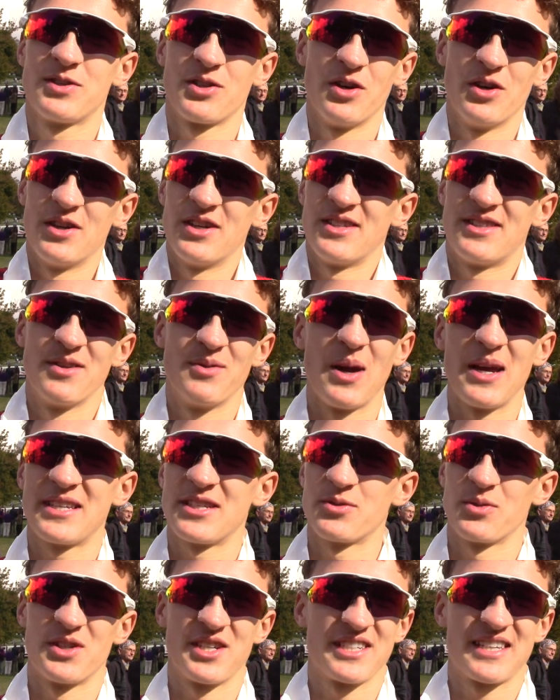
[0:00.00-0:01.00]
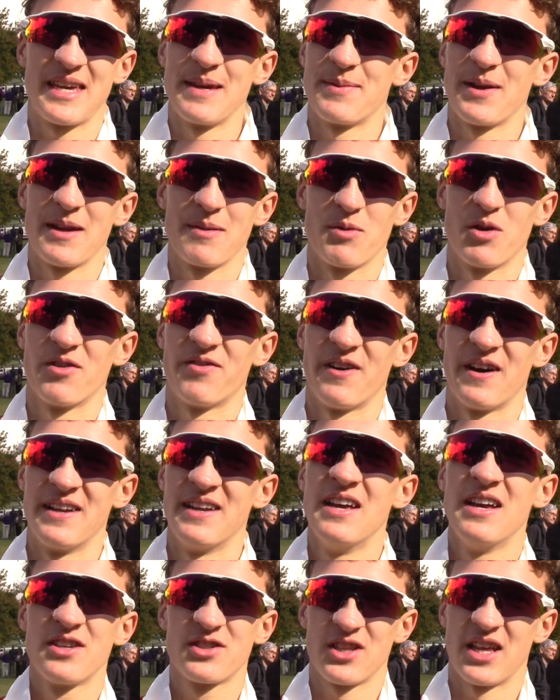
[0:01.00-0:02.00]
So the races will just keep getting more fun.
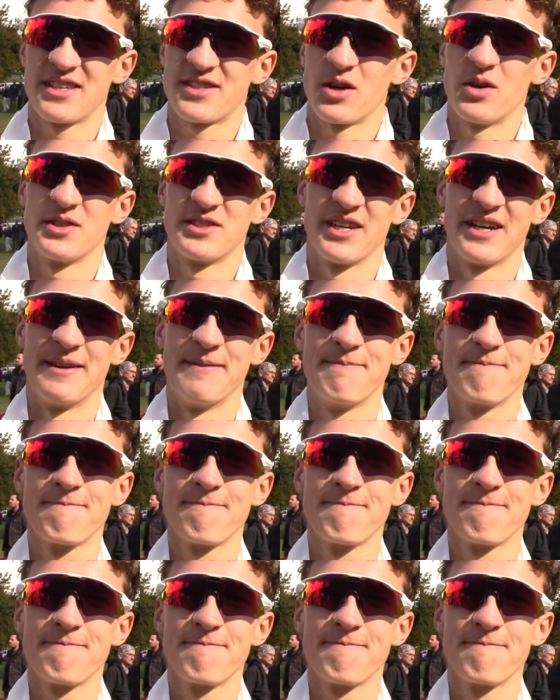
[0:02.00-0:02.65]
So that's always good.